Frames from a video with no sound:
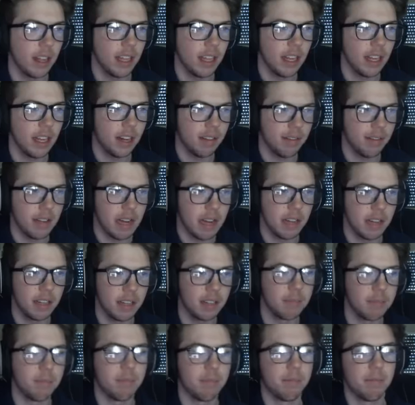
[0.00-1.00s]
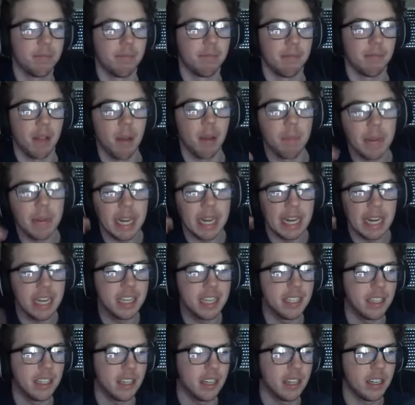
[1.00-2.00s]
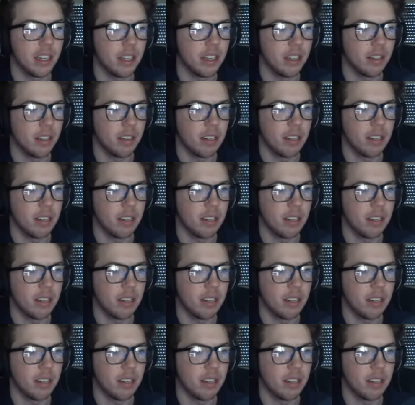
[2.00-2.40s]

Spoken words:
I found them a bit easier